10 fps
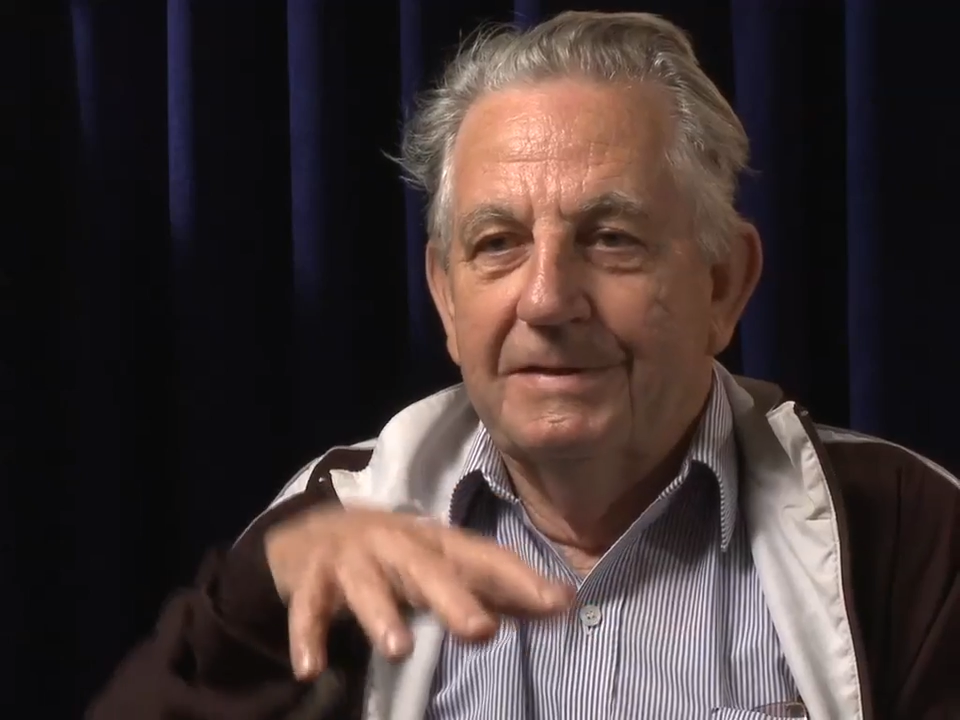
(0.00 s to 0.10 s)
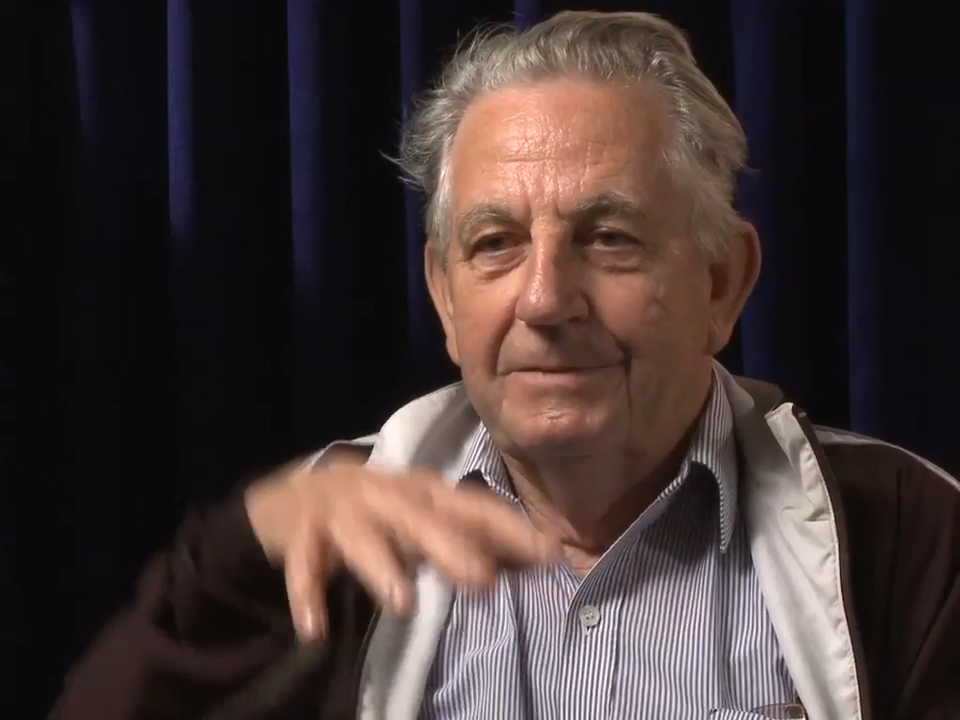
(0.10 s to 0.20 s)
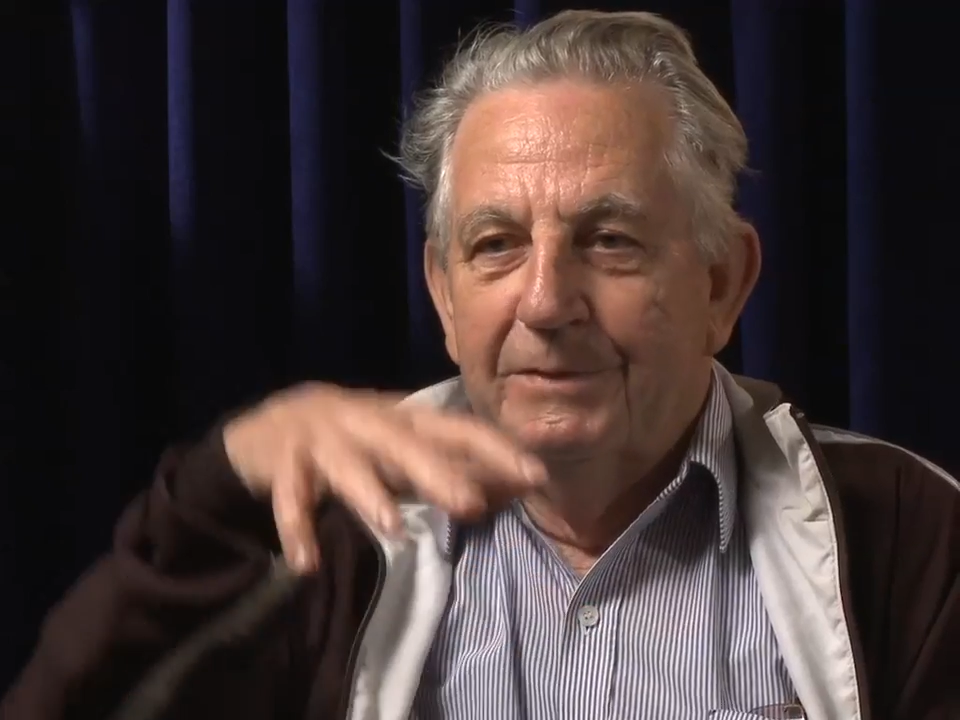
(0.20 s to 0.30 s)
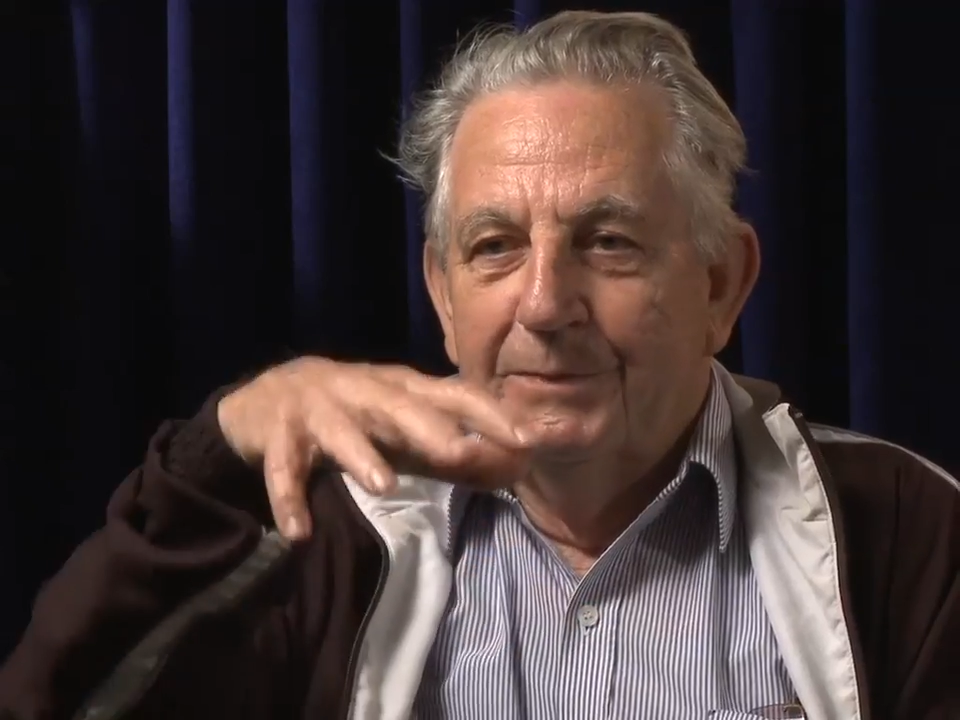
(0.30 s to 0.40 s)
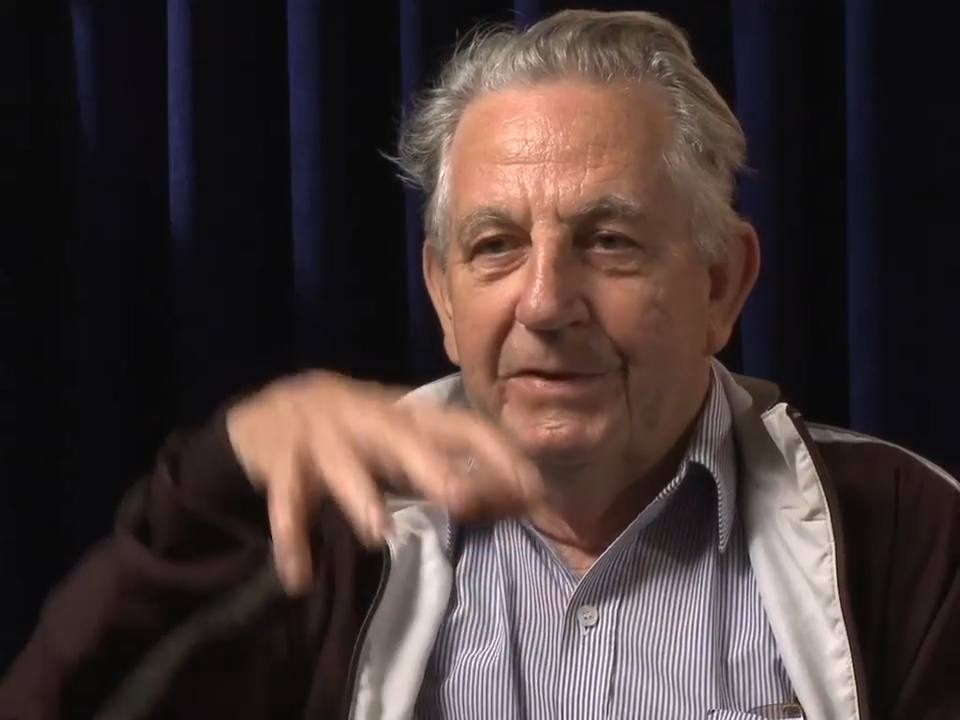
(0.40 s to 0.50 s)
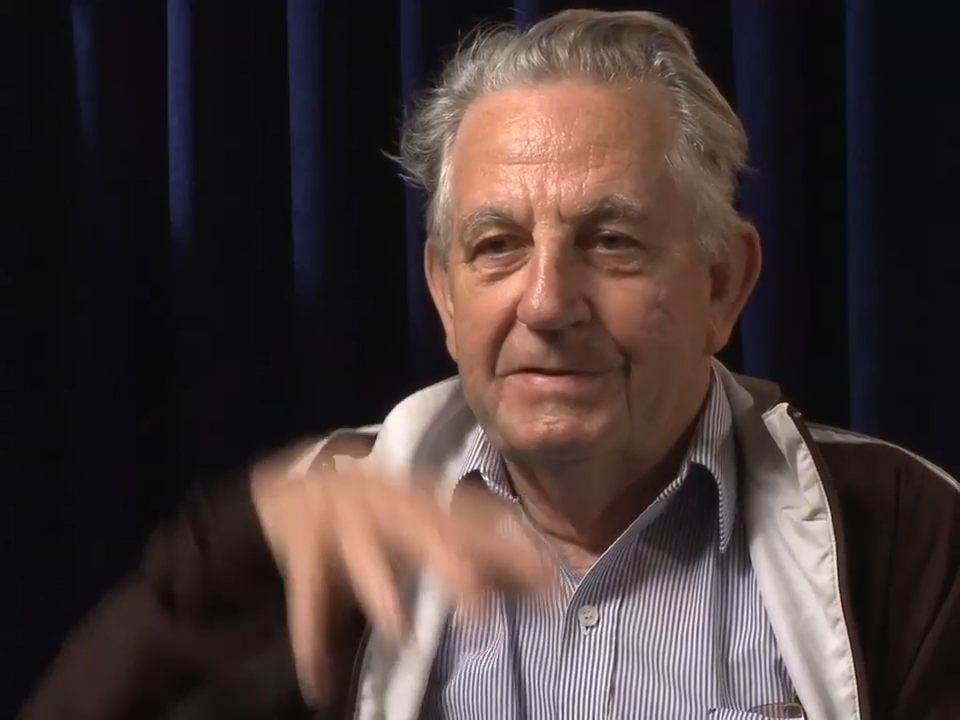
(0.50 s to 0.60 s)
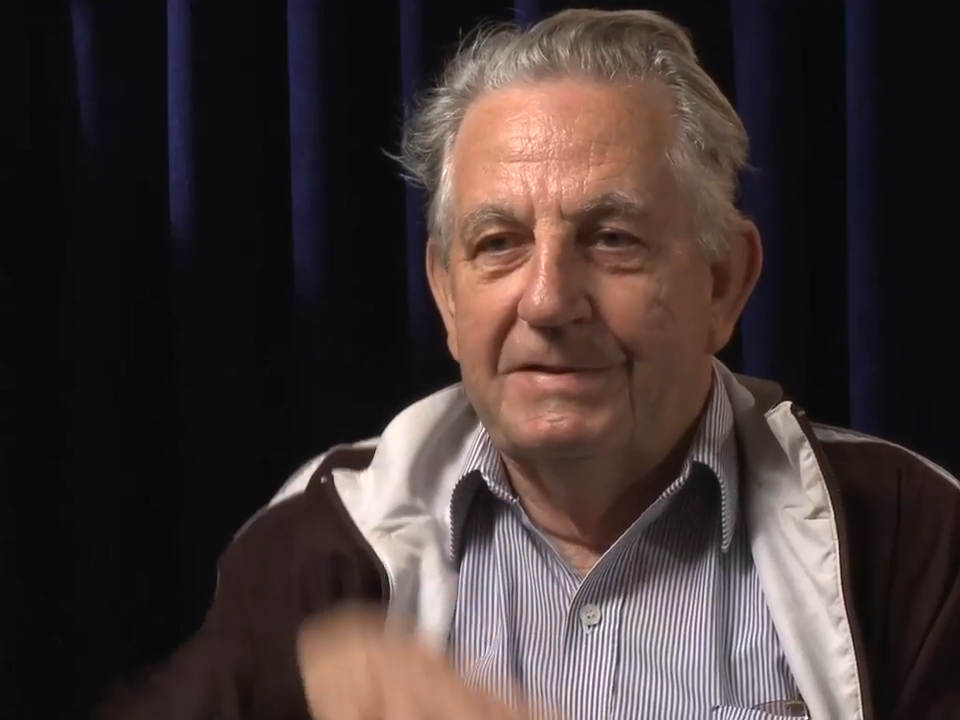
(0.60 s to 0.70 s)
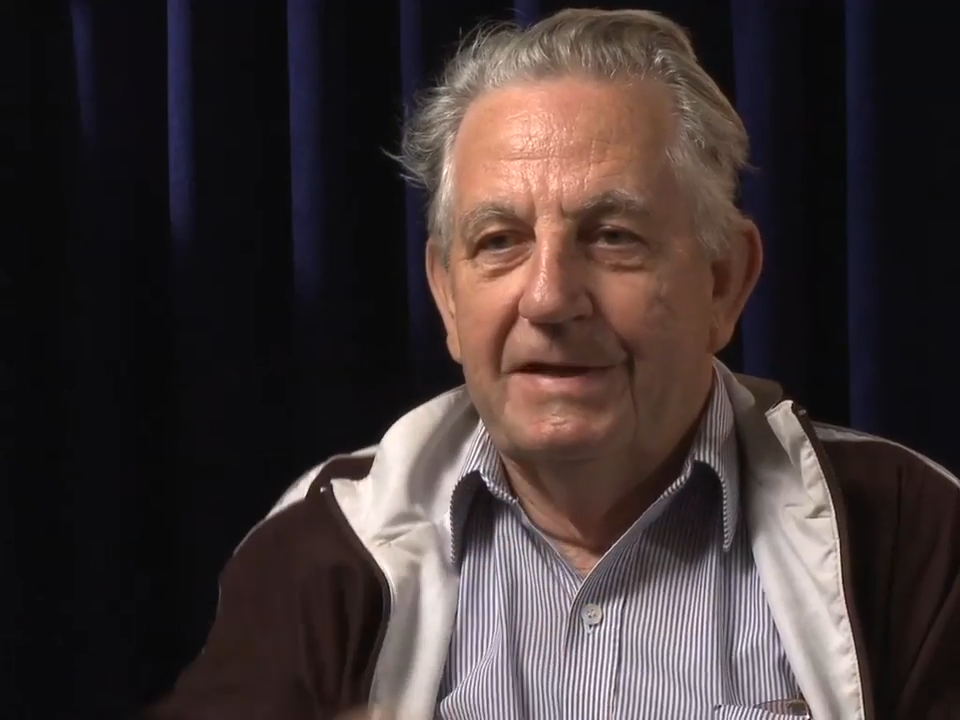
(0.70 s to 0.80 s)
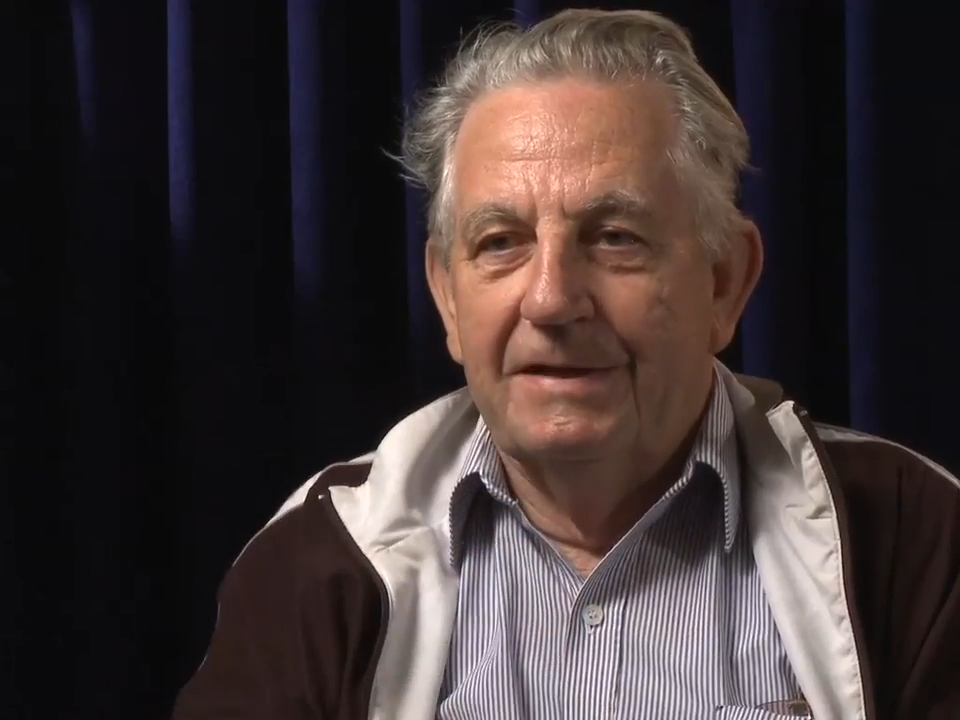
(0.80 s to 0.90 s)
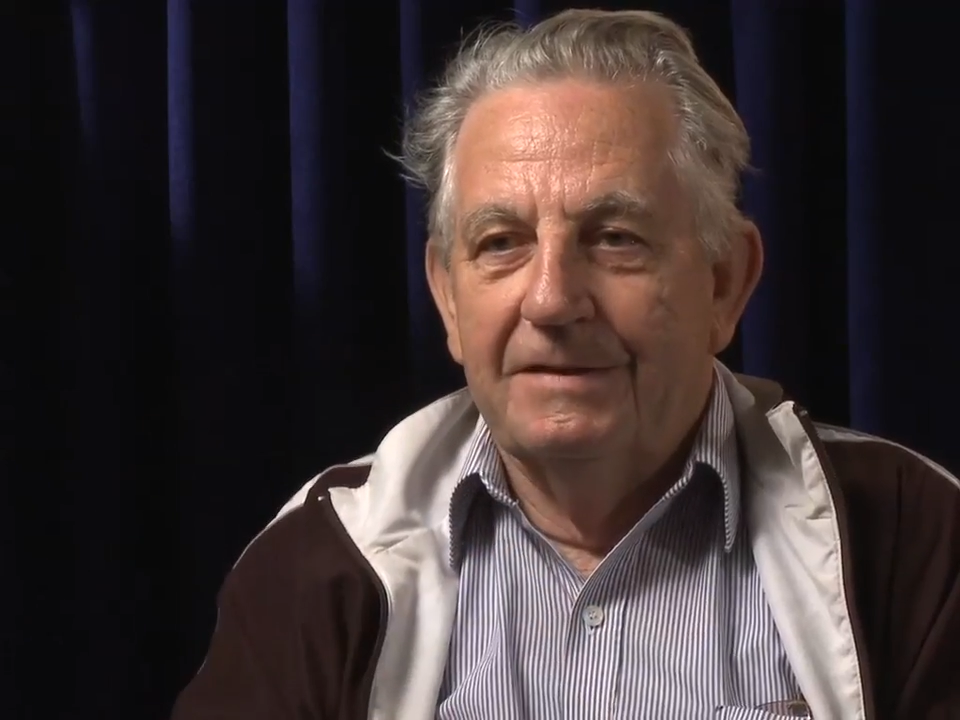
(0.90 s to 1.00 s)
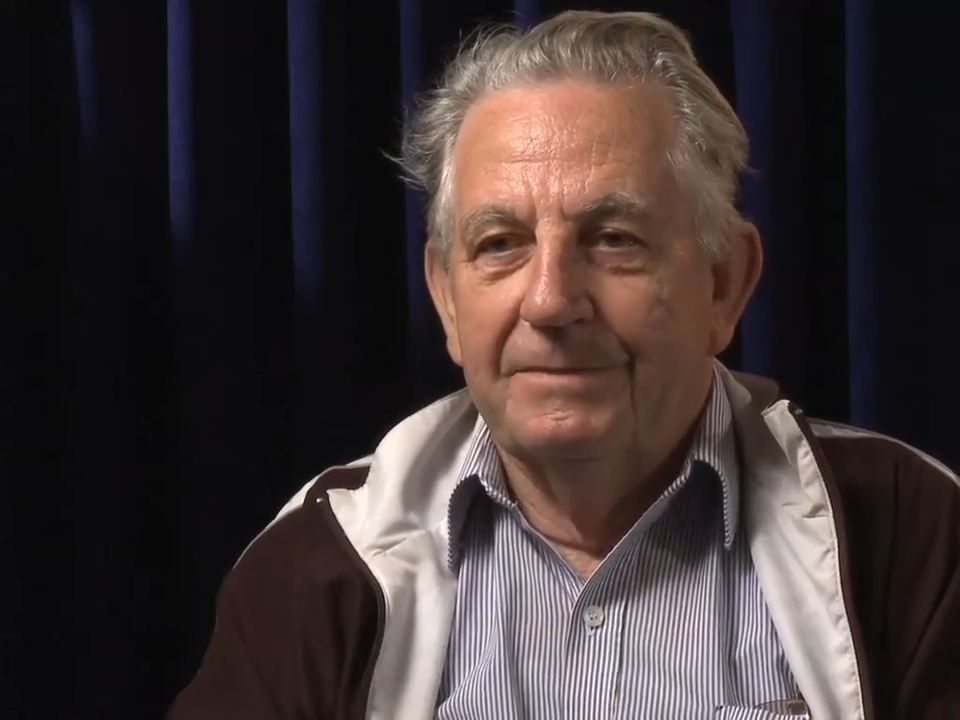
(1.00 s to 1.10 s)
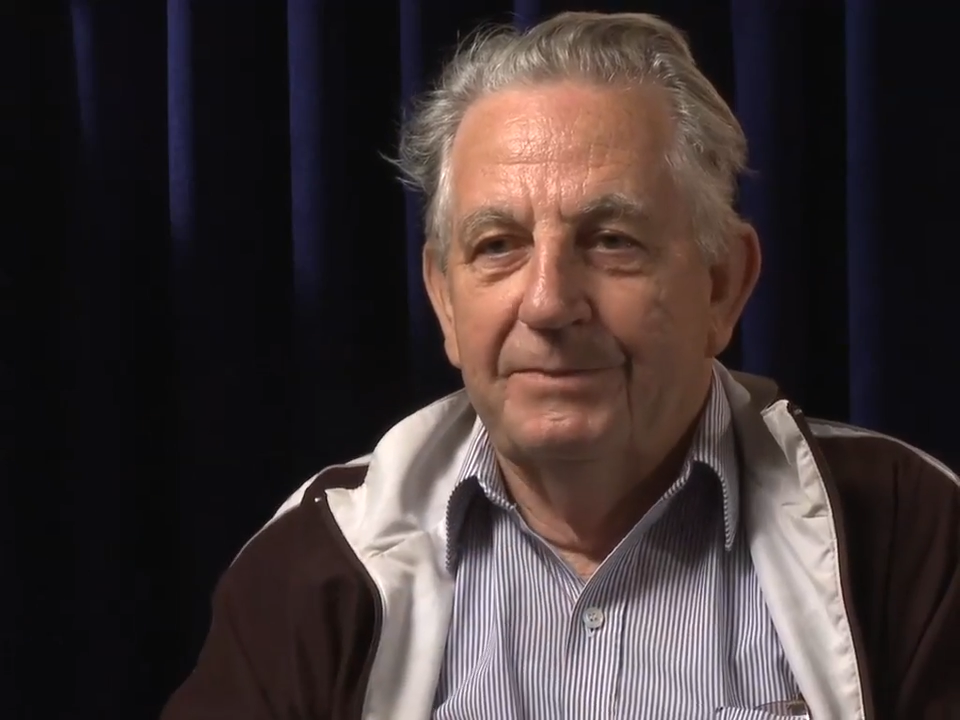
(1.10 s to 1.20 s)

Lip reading: It was pressed down and